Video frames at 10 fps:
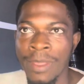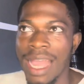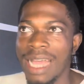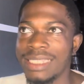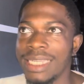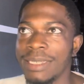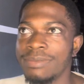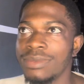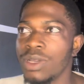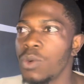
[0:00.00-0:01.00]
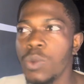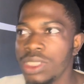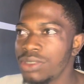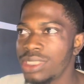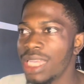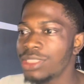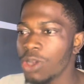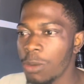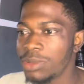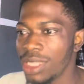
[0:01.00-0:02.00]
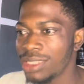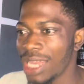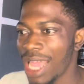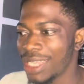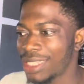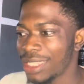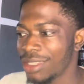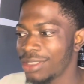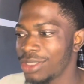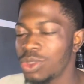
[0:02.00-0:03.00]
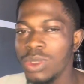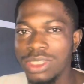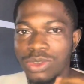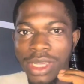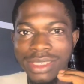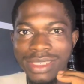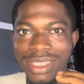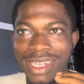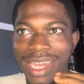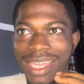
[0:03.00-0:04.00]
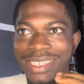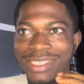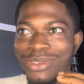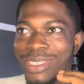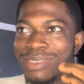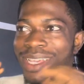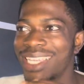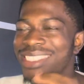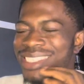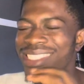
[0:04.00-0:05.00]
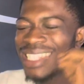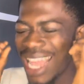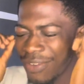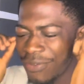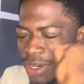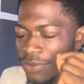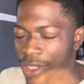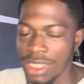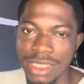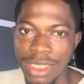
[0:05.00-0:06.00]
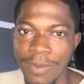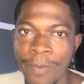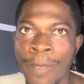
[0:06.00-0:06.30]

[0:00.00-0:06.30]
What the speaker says: And then with the recent update, like Sui is making things like very very easy.